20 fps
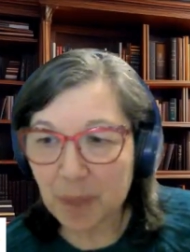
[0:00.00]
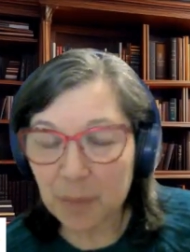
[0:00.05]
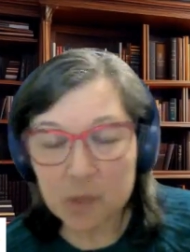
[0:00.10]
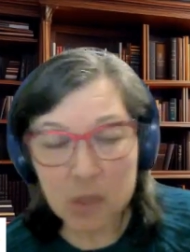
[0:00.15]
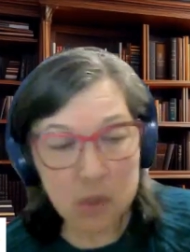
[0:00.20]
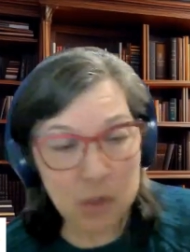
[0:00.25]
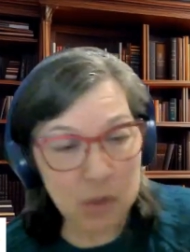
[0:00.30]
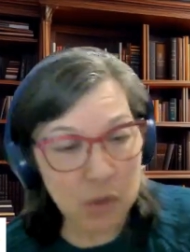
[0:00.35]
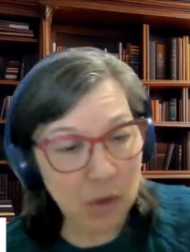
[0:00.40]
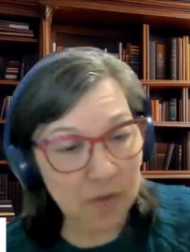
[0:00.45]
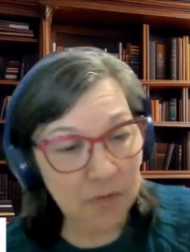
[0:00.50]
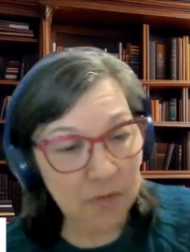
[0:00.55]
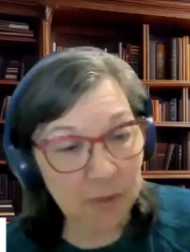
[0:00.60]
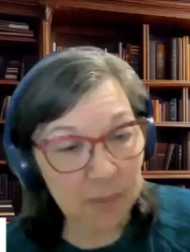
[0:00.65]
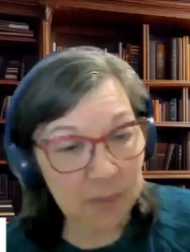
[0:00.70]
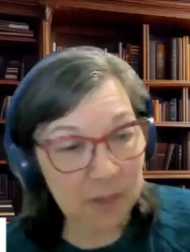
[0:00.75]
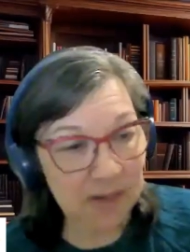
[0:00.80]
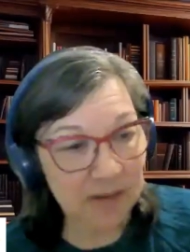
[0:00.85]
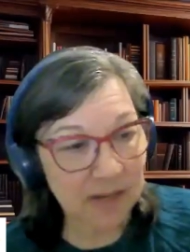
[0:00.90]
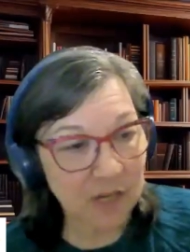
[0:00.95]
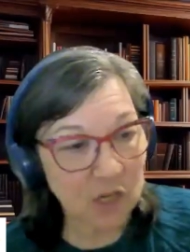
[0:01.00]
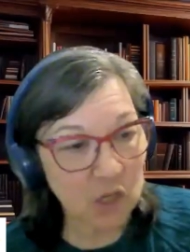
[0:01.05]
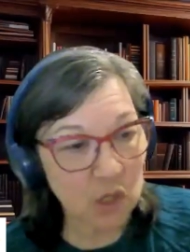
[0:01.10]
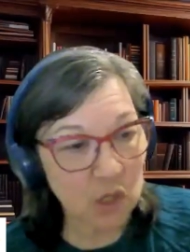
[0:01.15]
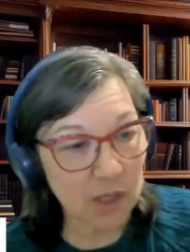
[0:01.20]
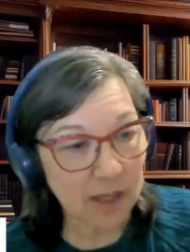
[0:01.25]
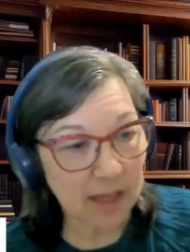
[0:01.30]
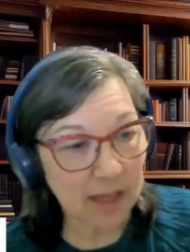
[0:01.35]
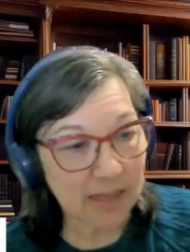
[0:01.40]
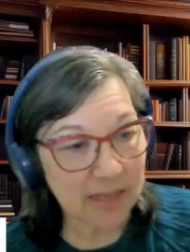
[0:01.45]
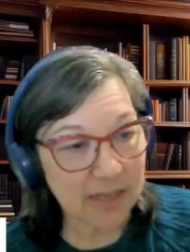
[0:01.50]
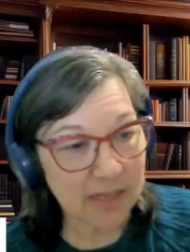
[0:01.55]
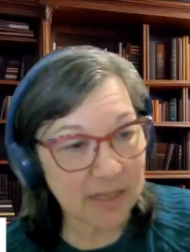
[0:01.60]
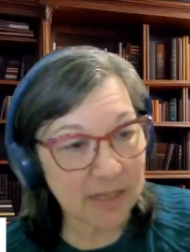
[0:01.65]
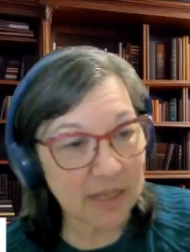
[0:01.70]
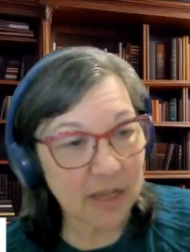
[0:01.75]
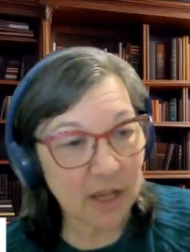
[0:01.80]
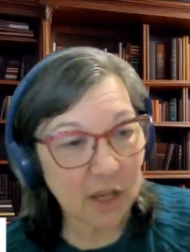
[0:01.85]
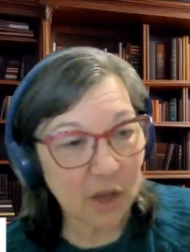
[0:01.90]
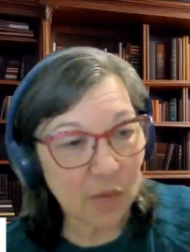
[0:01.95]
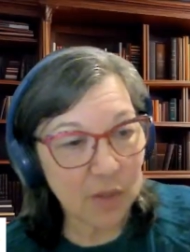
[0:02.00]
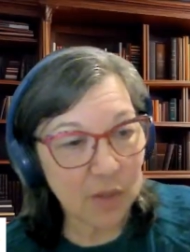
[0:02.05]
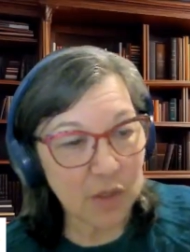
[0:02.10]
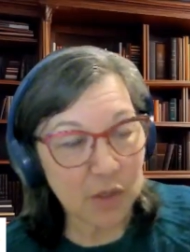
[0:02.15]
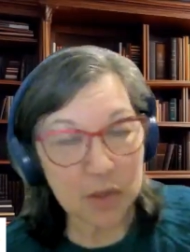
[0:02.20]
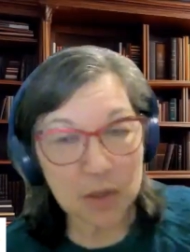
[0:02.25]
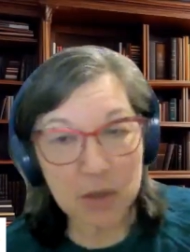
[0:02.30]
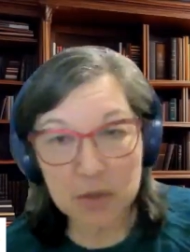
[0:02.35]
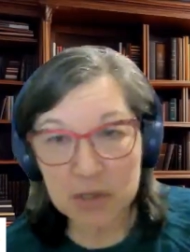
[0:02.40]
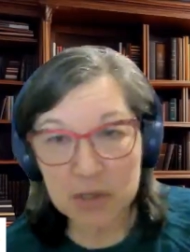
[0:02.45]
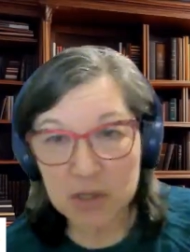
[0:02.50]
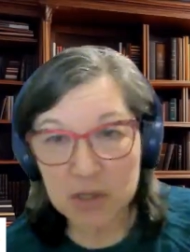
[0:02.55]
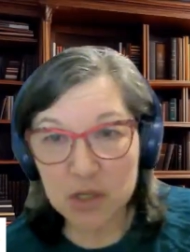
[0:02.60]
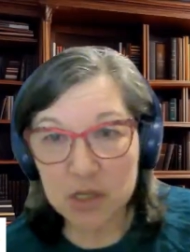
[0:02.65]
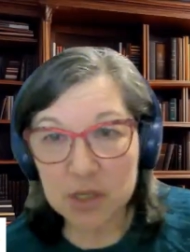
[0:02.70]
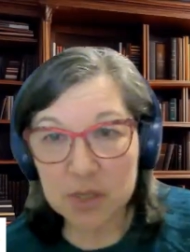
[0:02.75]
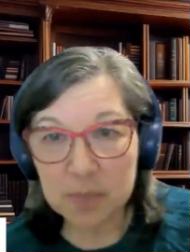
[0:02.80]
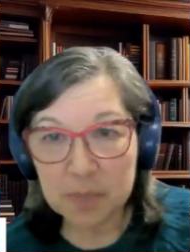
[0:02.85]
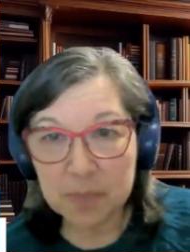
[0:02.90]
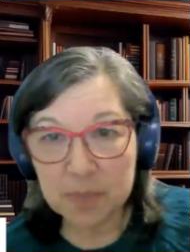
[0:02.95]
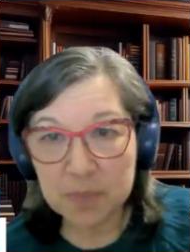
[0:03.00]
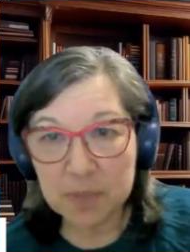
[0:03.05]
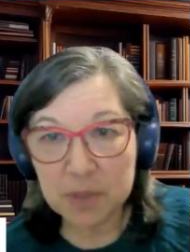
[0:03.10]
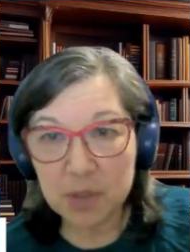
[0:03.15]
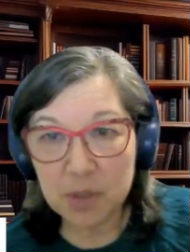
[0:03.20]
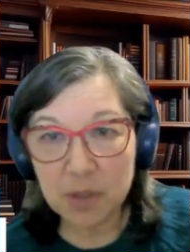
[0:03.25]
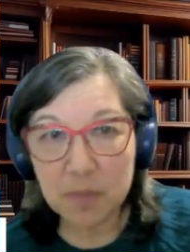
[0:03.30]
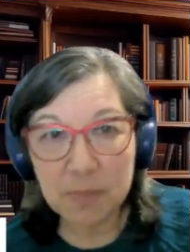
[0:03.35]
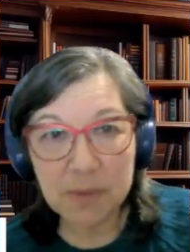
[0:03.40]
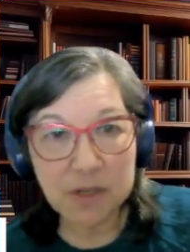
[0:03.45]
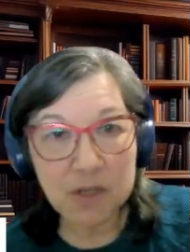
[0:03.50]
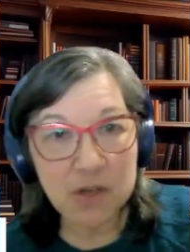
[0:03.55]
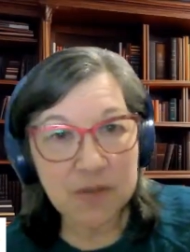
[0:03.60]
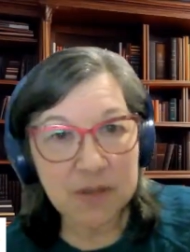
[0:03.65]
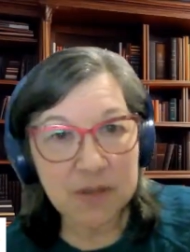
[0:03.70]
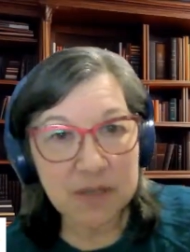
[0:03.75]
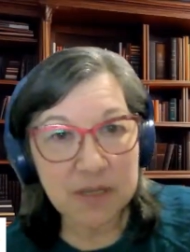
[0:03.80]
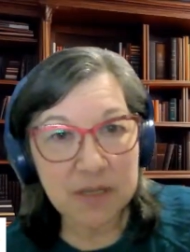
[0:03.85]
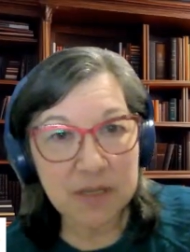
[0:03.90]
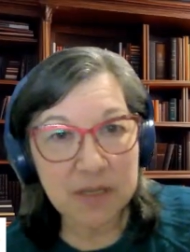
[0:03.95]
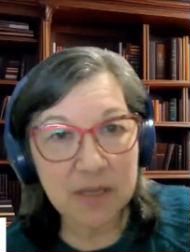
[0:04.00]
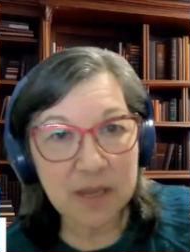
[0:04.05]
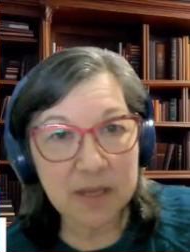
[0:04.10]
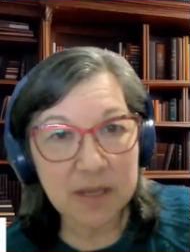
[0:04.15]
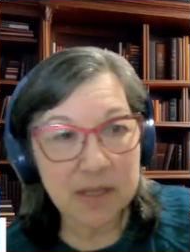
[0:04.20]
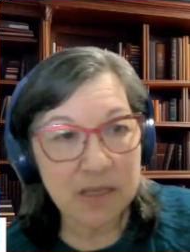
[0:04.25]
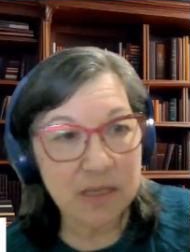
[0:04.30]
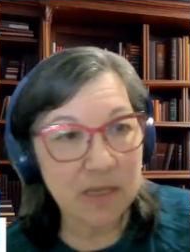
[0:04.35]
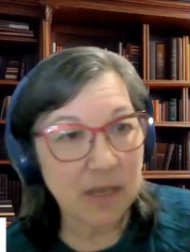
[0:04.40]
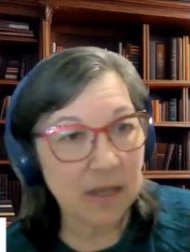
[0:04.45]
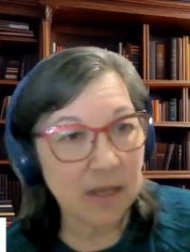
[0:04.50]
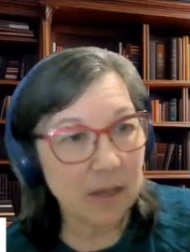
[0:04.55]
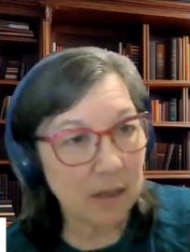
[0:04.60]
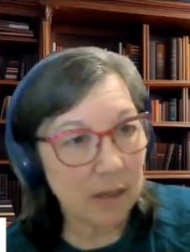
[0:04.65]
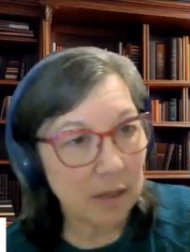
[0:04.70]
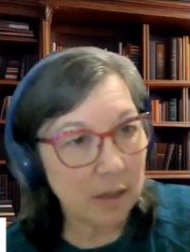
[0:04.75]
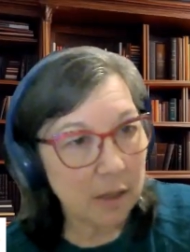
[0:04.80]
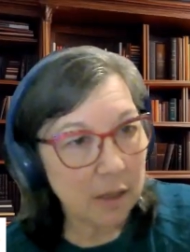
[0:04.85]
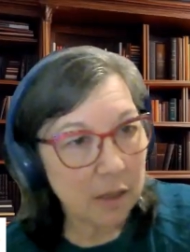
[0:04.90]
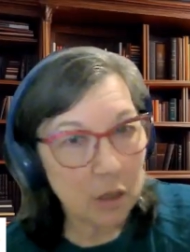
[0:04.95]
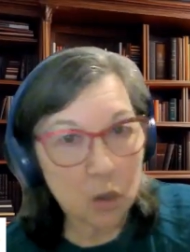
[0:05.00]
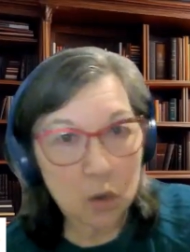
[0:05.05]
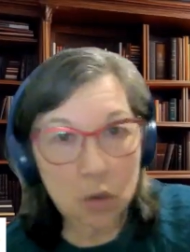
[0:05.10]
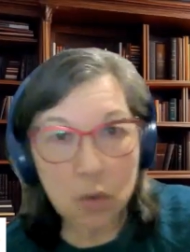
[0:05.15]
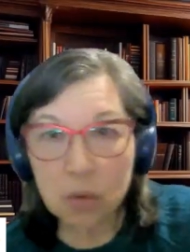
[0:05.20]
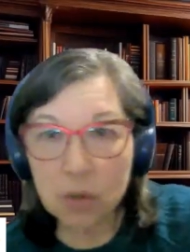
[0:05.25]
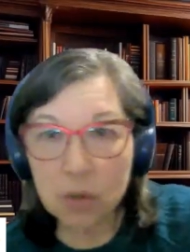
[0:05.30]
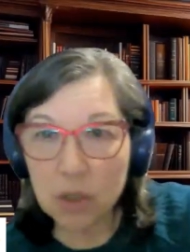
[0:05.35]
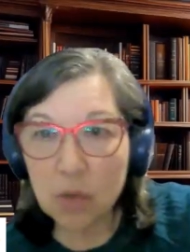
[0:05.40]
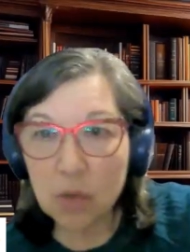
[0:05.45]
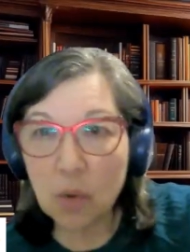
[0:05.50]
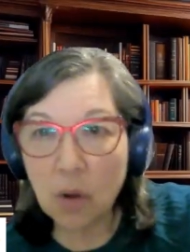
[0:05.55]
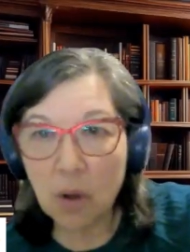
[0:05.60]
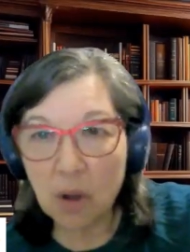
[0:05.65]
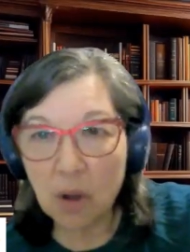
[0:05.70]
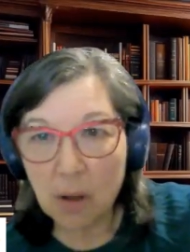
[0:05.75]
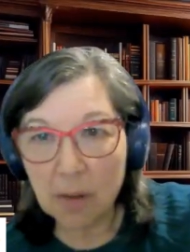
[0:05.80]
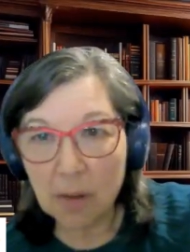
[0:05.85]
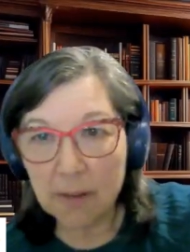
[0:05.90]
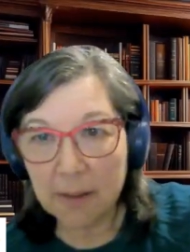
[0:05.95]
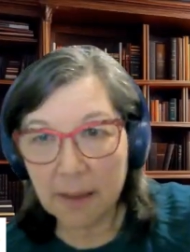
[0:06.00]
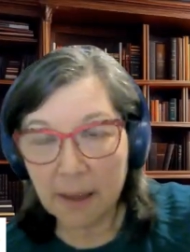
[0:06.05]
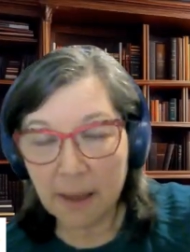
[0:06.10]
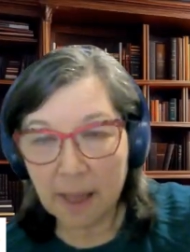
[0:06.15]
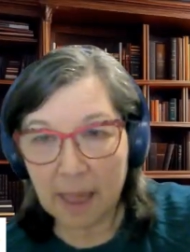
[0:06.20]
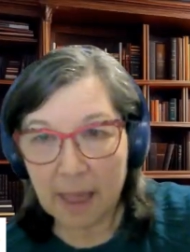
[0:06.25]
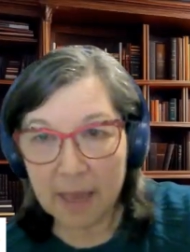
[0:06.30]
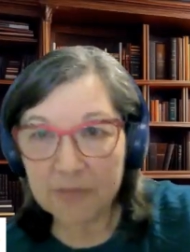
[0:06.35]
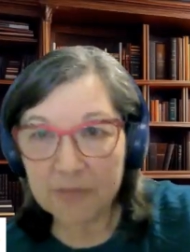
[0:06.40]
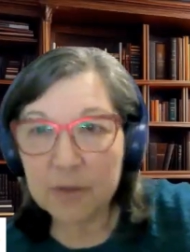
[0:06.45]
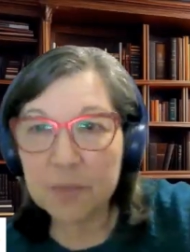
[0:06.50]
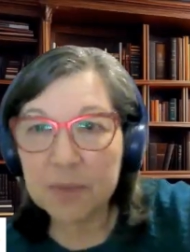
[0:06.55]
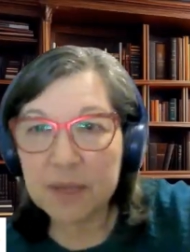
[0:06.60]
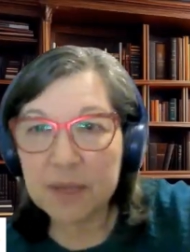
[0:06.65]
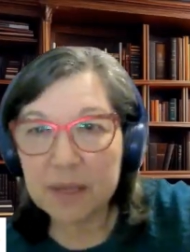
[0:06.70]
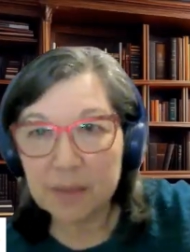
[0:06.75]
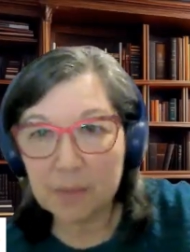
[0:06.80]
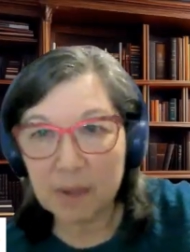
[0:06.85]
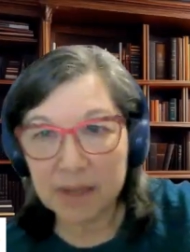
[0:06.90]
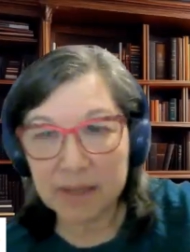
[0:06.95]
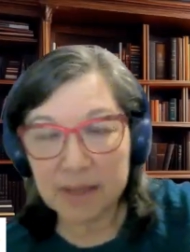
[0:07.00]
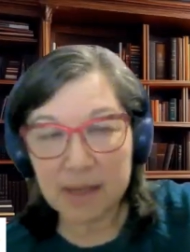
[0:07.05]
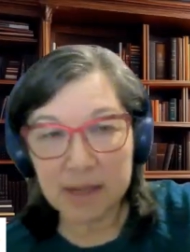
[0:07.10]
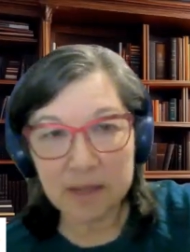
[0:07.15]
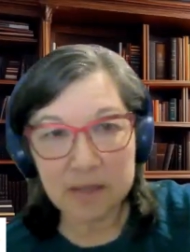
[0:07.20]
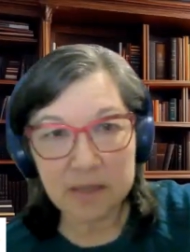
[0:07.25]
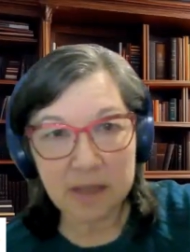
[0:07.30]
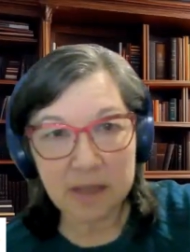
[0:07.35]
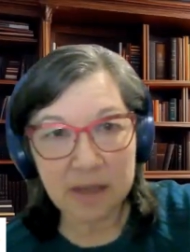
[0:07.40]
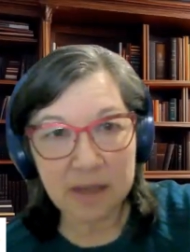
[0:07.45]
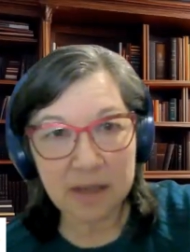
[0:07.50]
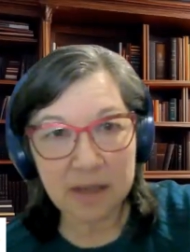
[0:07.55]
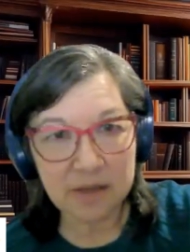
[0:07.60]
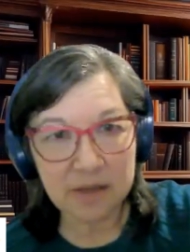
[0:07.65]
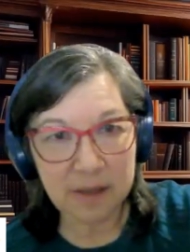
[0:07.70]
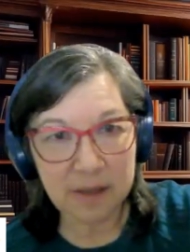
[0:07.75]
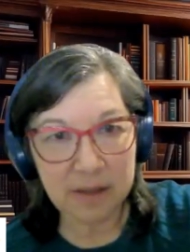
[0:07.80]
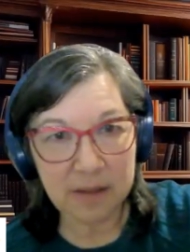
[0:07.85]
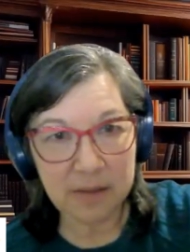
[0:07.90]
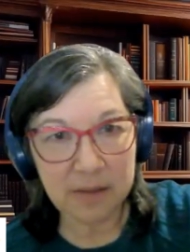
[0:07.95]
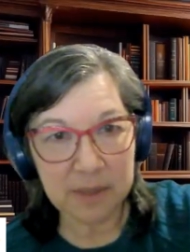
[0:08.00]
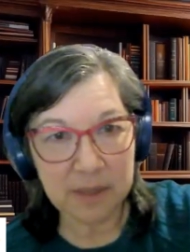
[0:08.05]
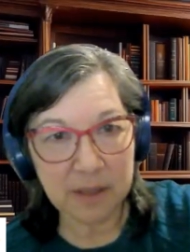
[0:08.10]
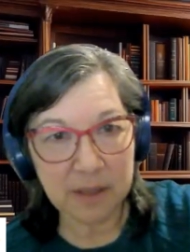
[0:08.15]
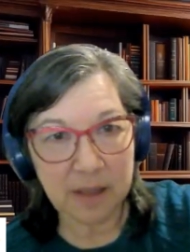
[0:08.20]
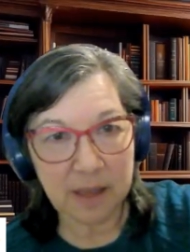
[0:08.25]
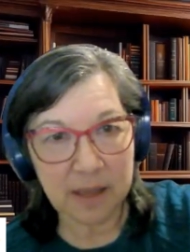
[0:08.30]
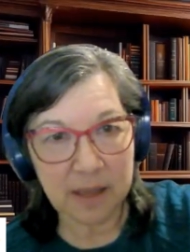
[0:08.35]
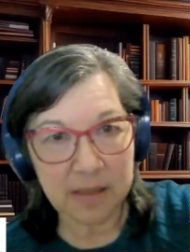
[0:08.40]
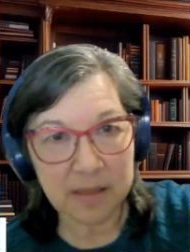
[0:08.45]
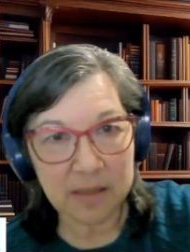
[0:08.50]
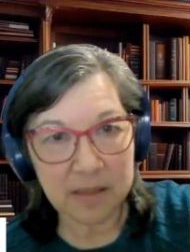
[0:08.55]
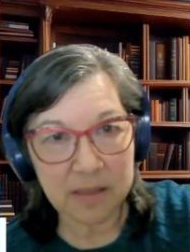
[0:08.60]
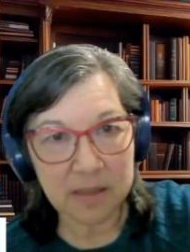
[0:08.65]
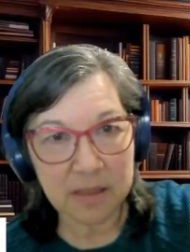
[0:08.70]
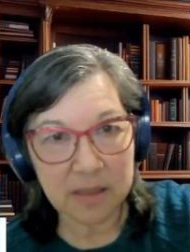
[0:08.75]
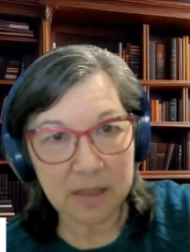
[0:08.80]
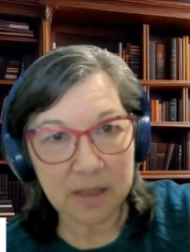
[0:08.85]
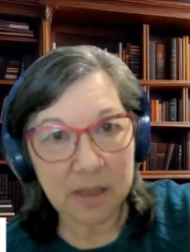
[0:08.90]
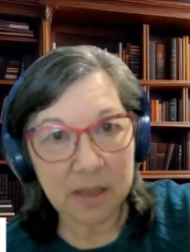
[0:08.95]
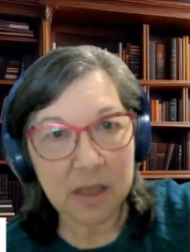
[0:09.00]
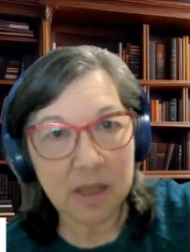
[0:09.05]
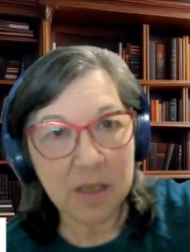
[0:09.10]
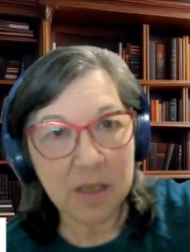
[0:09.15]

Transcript: But she was offering meditation classes. We took those, and she took a bunch of us aside and said, "You all have to be in my next psychic development class."